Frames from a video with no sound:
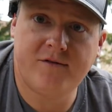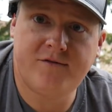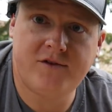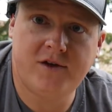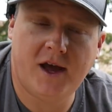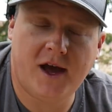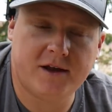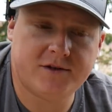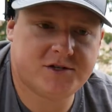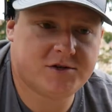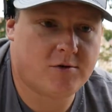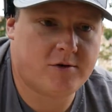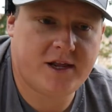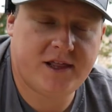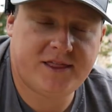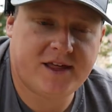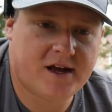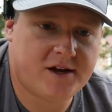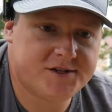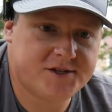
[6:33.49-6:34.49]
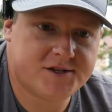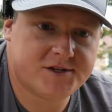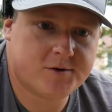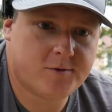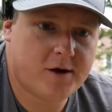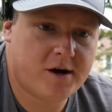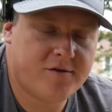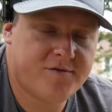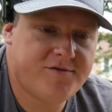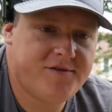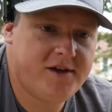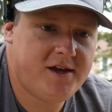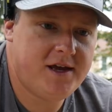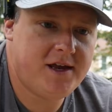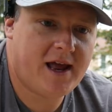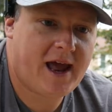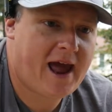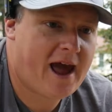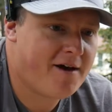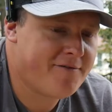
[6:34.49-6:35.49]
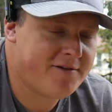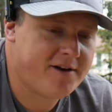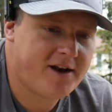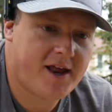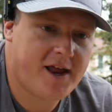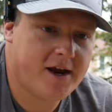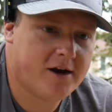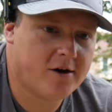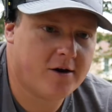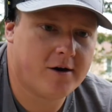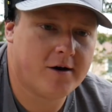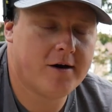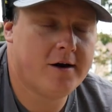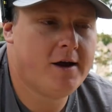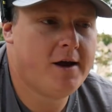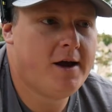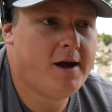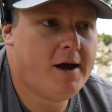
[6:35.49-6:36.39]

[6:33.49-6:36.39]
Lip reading: If you got 20,000 square feet, half an acre,